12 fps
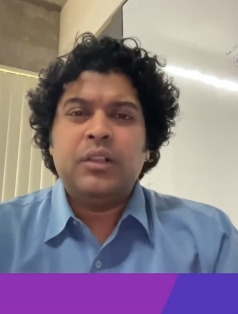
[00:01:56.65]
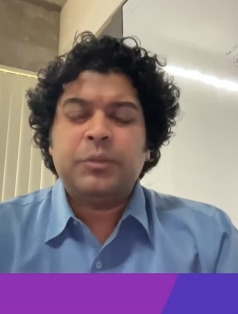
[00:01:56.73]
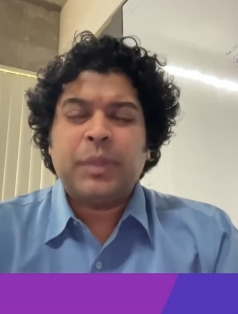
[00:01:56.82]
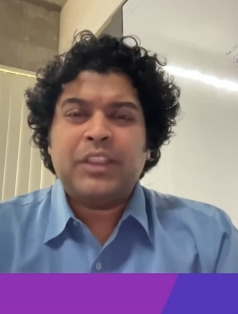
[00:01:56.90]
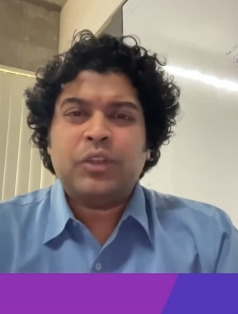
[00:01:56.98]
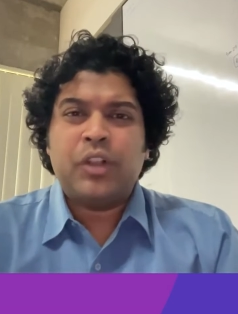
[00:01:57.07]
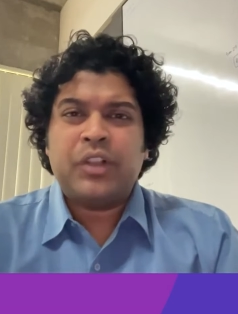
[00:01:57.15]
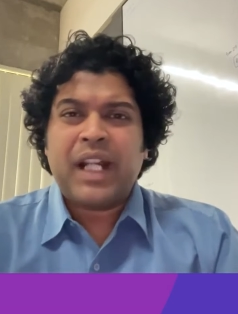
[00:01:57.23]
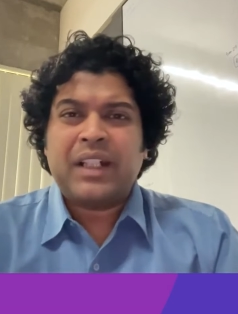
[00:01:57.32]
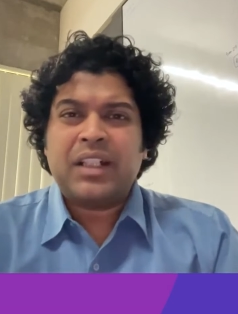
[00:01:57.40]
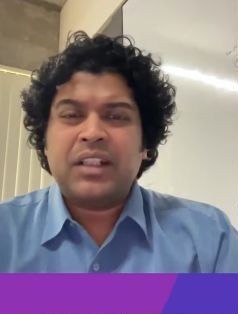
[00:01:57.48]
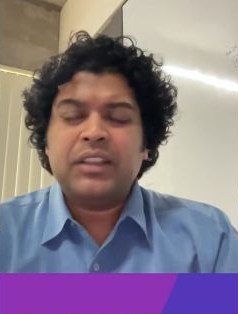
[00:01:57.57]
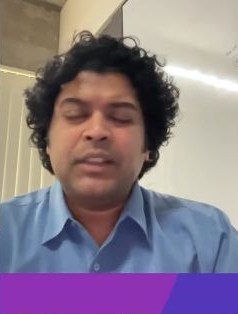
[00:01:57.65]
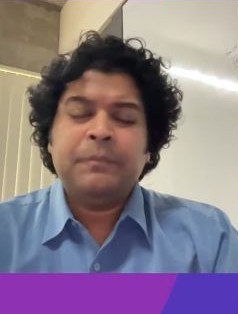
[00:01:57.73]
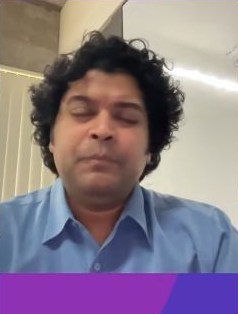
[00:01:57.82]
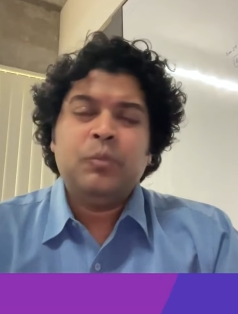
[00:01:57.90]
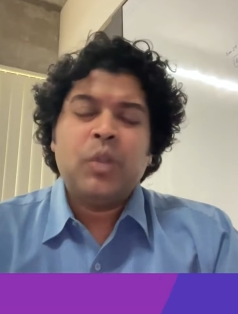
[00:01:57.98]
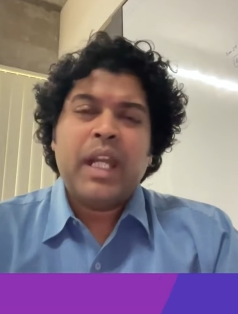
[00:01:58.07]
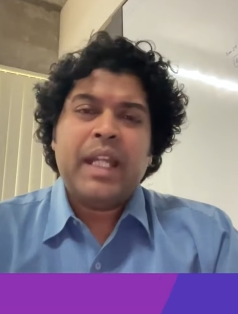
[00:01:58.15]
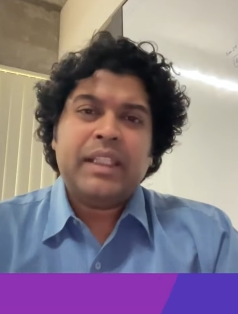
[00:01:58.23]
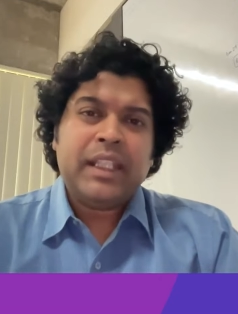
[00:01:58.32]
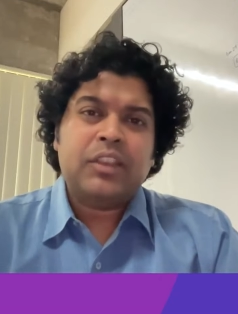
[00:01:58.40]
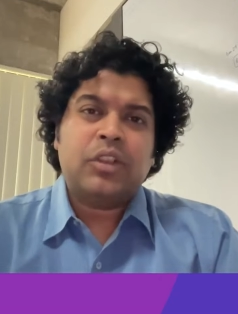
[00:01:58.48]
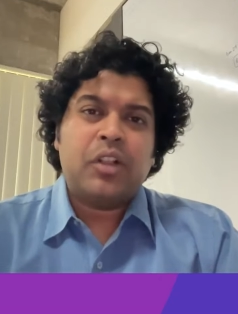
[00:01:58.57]
space contractors,
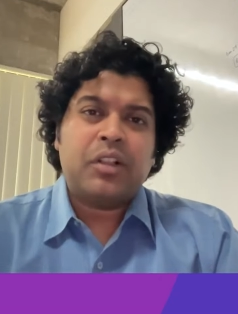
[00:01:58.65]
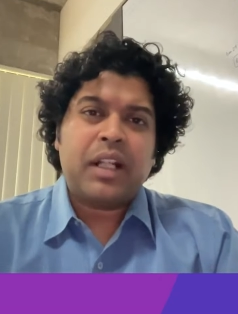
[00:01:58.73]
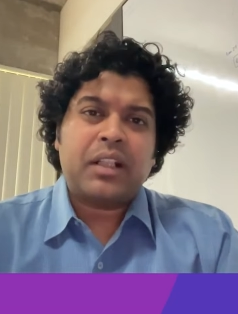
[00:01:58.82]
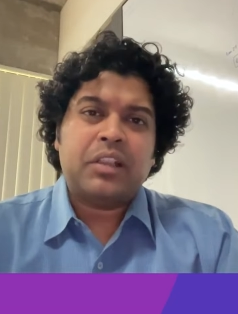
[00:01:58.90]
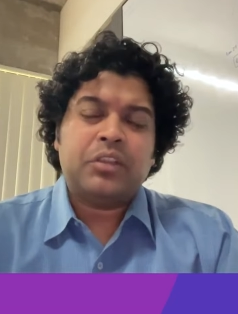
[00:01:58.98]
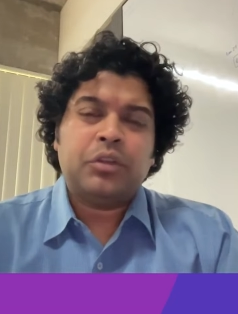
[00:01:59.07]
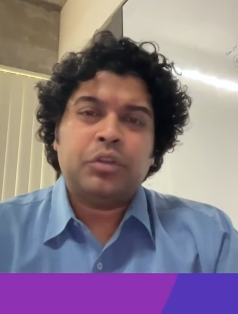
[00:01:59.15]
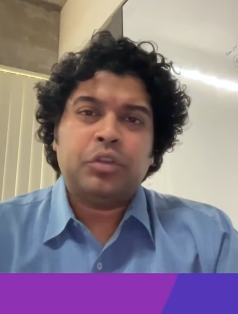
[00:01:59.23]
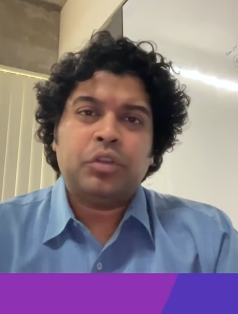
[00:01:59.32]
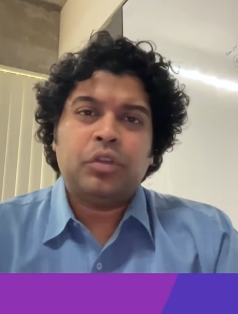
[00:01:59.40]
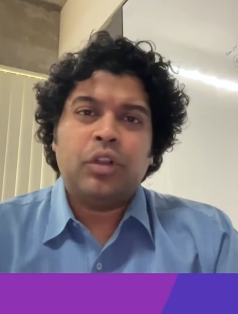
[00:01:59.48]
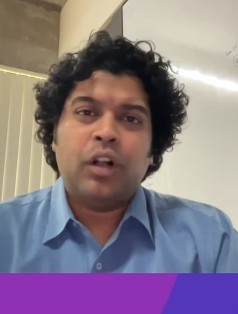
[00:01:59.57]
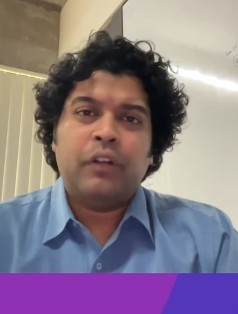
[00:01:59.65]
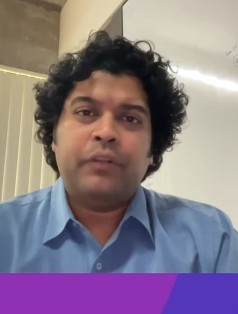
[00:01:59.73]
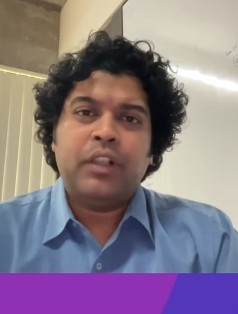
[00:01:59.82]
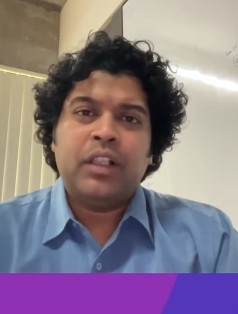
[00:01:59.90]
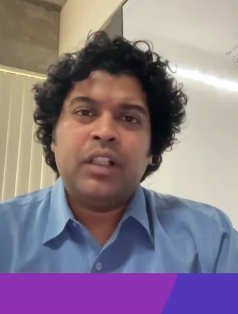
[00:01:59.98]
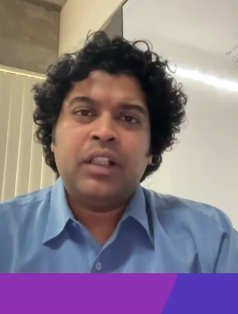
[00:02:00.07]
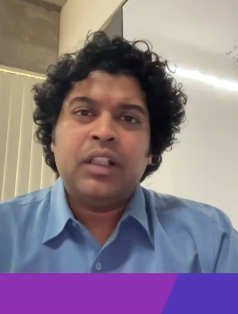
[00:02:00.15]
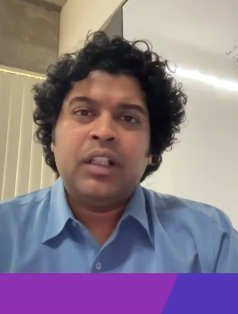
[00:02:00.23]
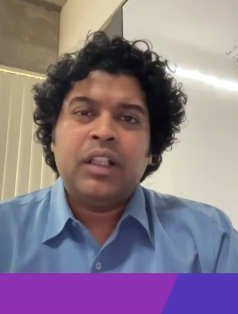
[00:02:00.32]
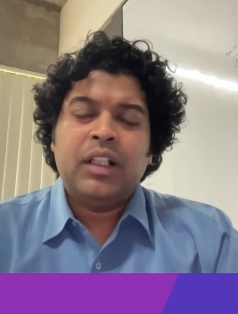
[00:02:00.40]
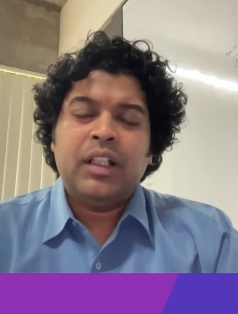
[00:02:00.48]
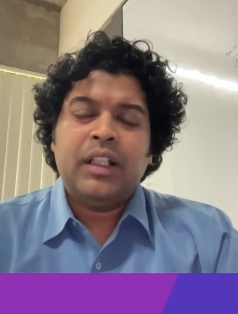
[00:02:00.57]
and these contractors used to offer
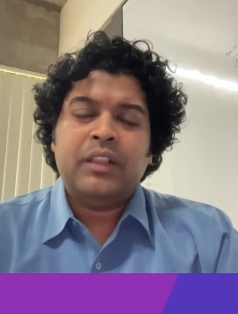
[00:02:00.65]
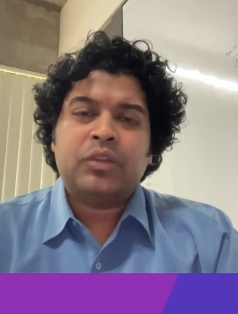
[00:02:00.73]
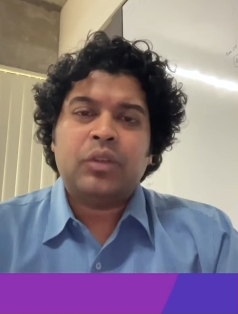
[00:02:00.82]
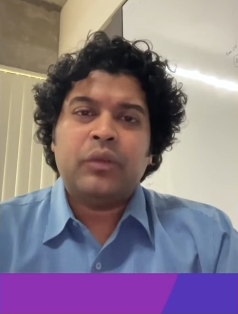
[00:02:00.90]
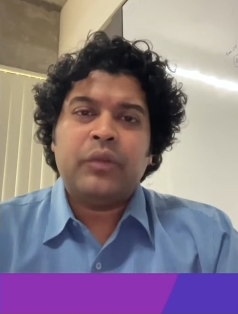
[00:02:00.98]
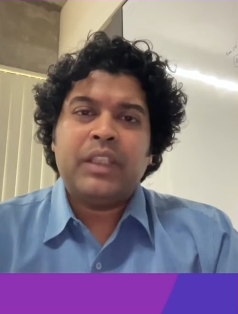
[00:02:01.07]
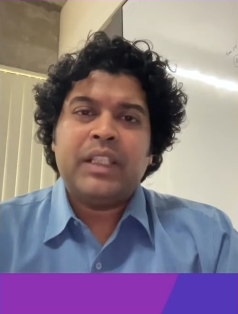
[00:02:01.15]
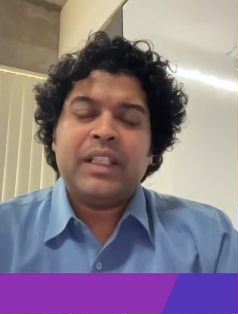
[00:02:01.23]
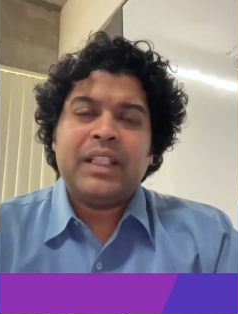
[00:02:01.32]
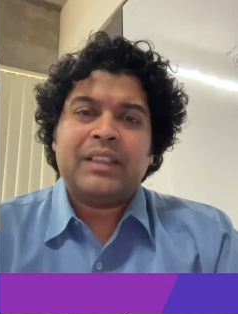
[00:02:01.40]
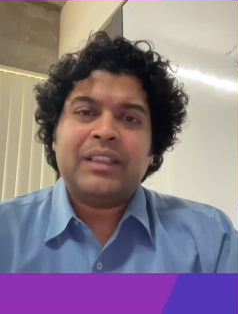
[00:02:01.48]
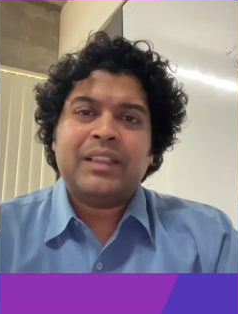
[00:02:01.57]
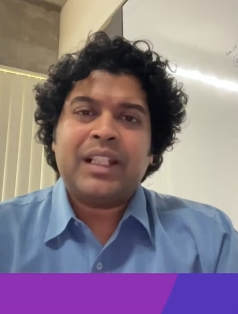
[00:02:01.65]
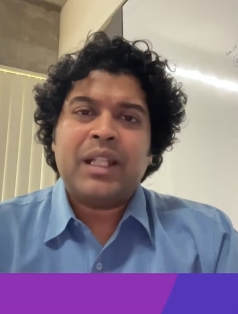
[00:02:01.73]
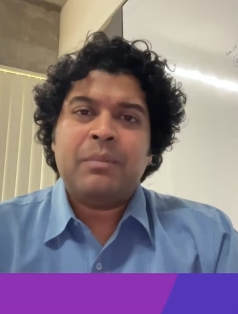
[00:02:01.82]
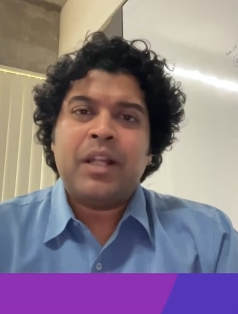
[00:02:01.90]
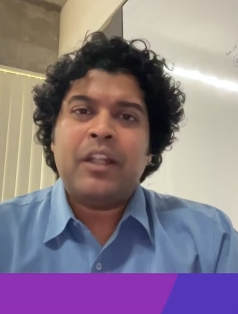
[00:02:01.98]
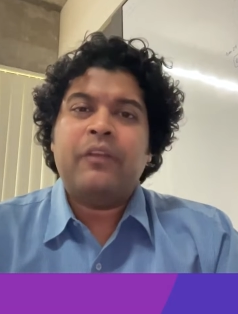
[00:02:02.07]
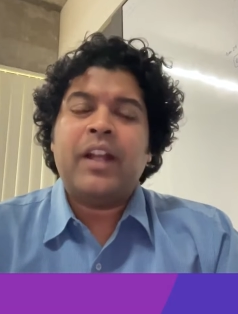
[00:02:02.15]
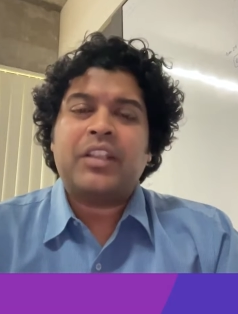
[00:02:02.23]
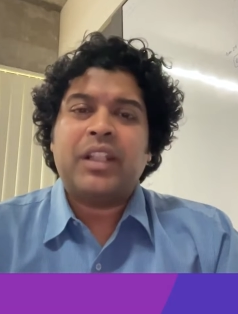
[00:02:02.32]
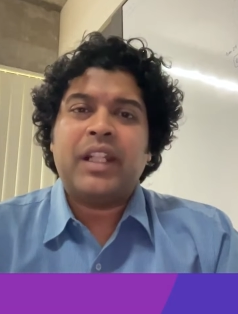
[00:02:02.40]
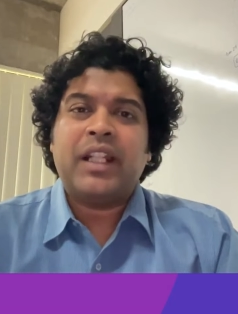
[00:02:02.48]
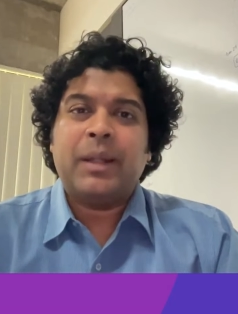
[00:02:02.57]
ISRO with the necessary
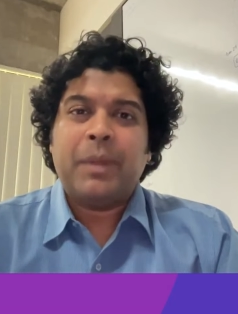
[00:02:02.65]
manufacturing